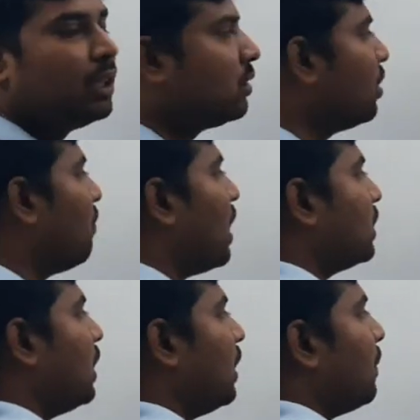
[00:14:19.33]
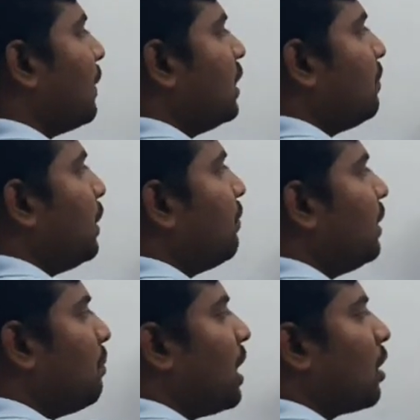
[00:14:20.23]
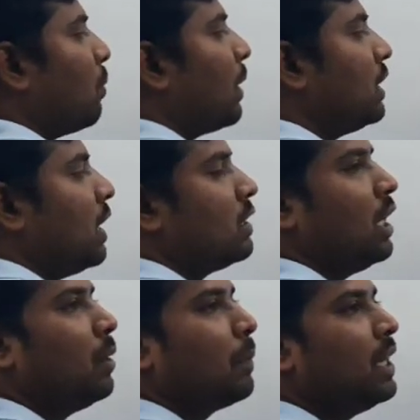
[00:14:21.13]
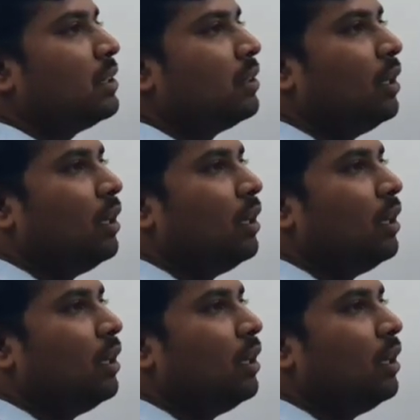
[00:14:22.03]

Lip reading: So what's the difference between the market price and selling price?